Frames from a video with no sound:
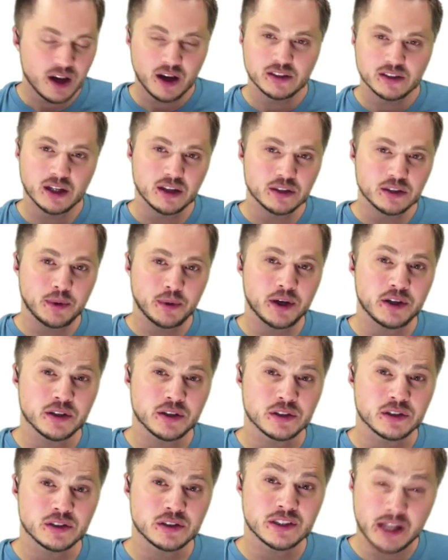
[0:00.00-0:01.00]
Tell us about your
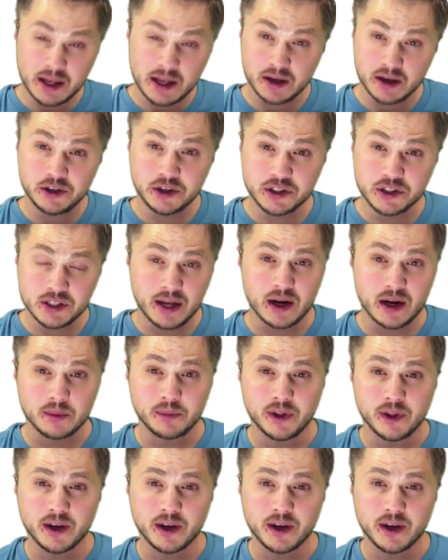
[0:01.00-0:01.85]
setup.